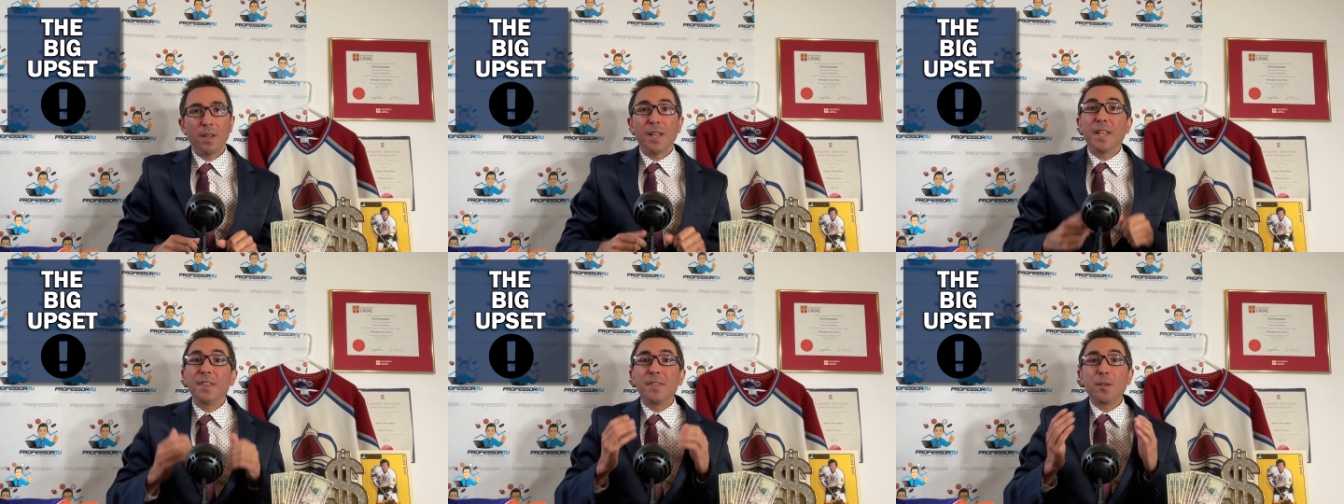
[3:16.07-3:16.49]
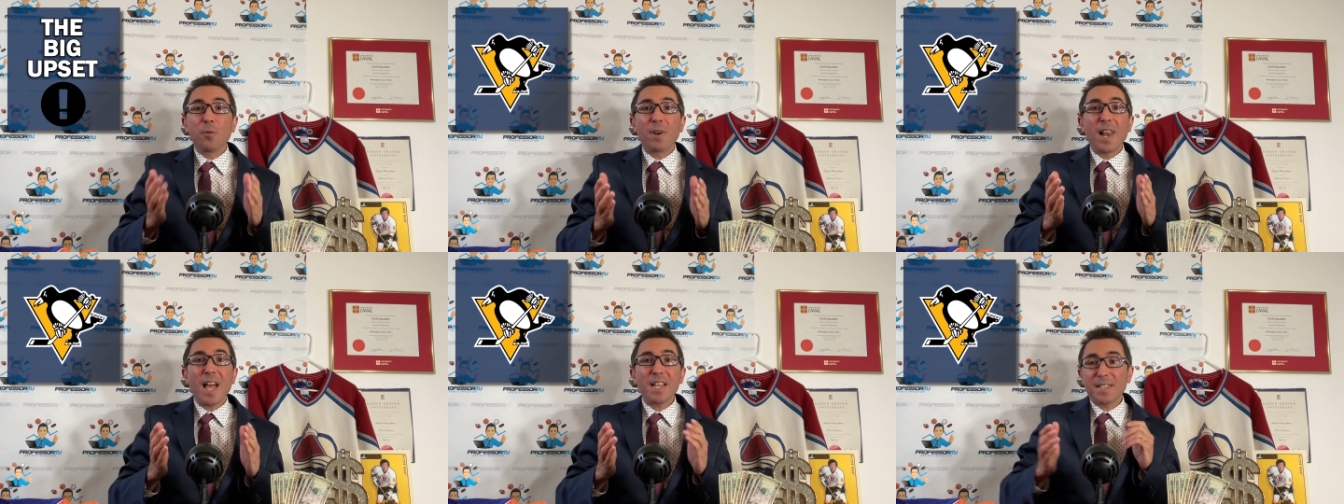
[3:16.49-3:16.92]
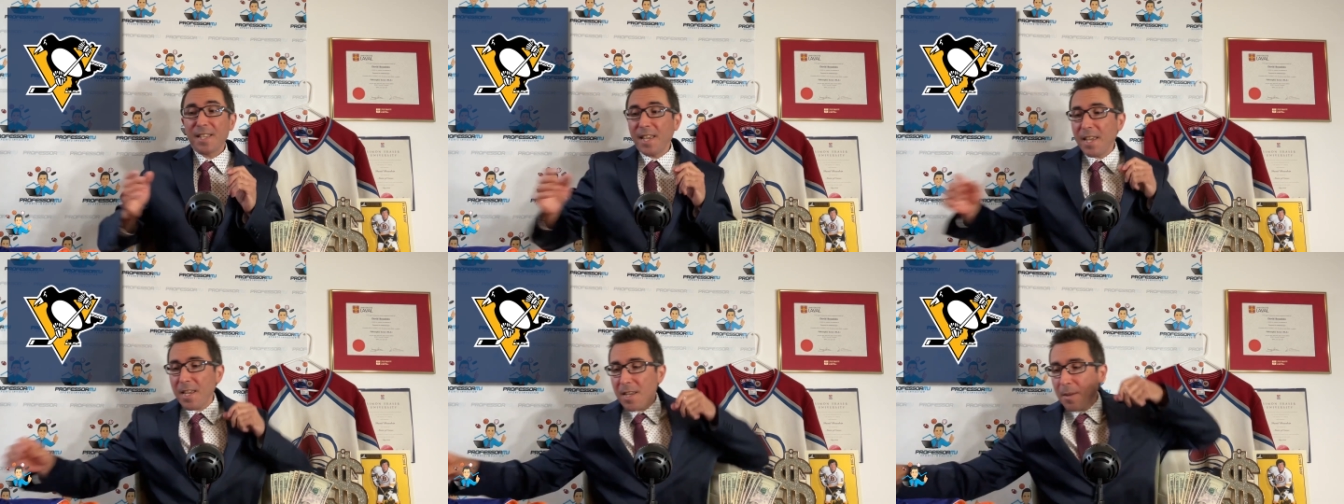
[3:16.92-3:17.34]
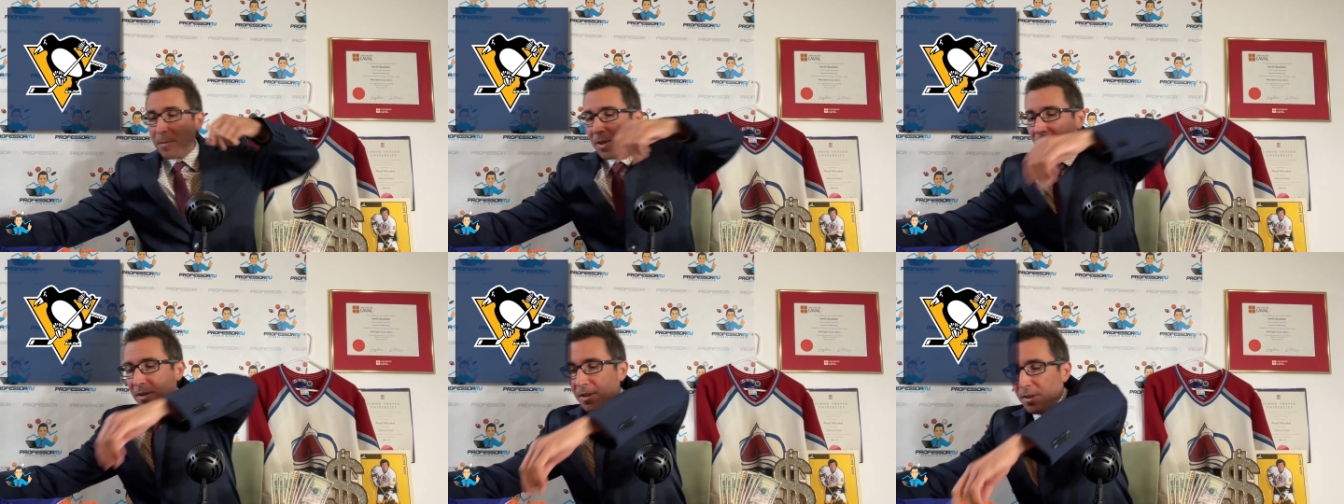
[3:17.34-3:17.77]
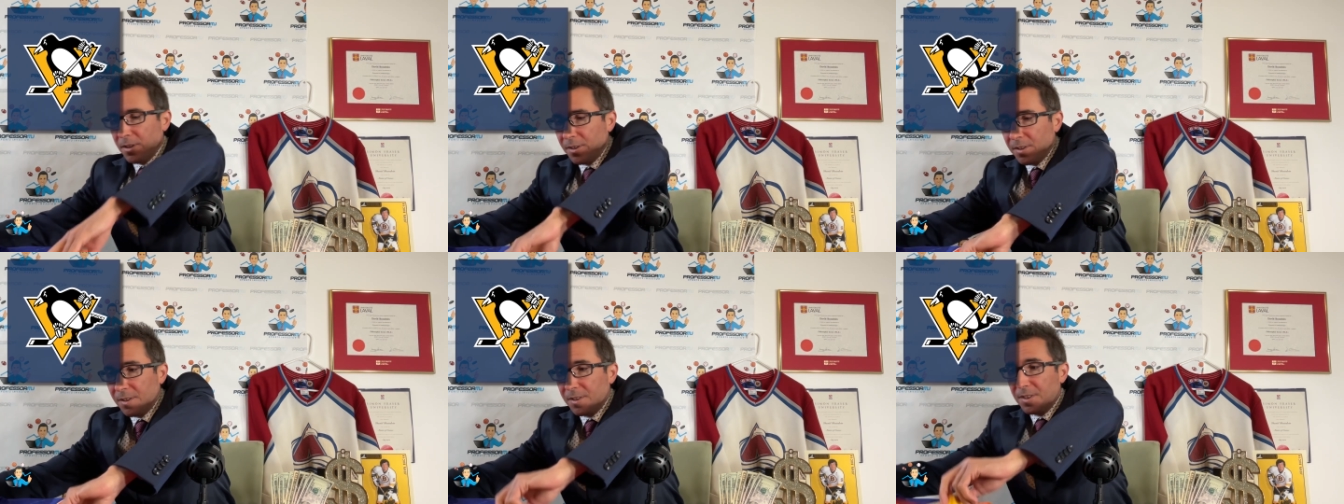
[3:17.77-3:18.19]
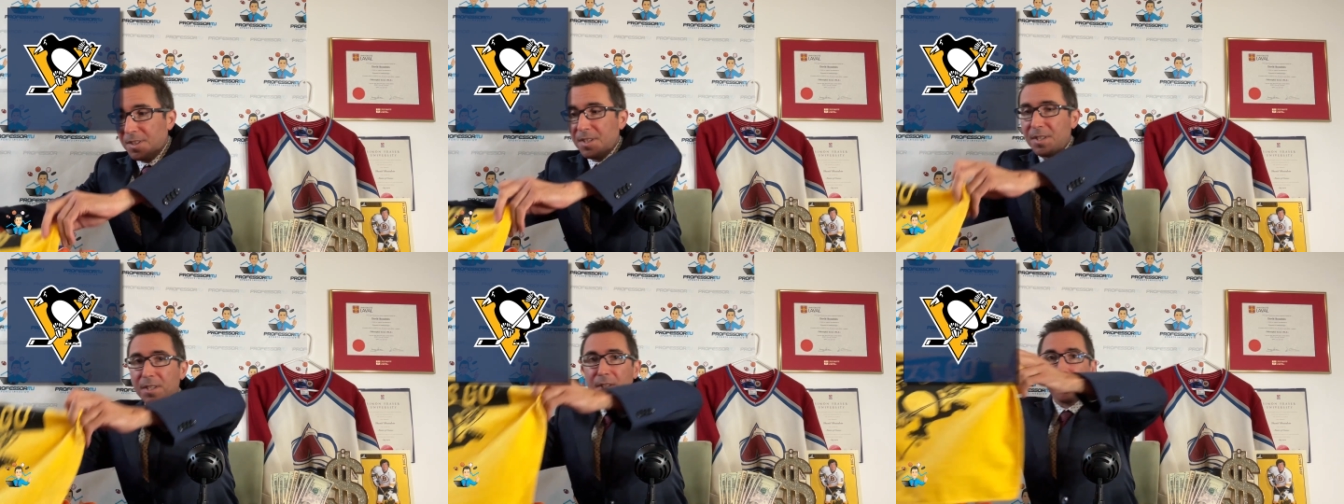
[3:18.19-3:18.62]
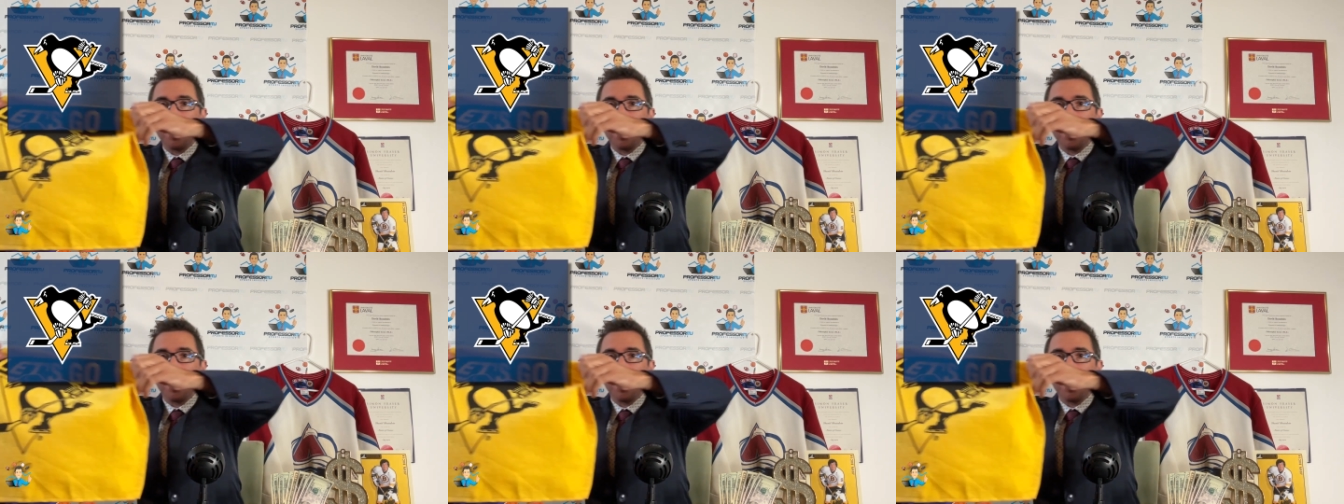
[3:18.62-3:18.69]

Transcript: In their last game, the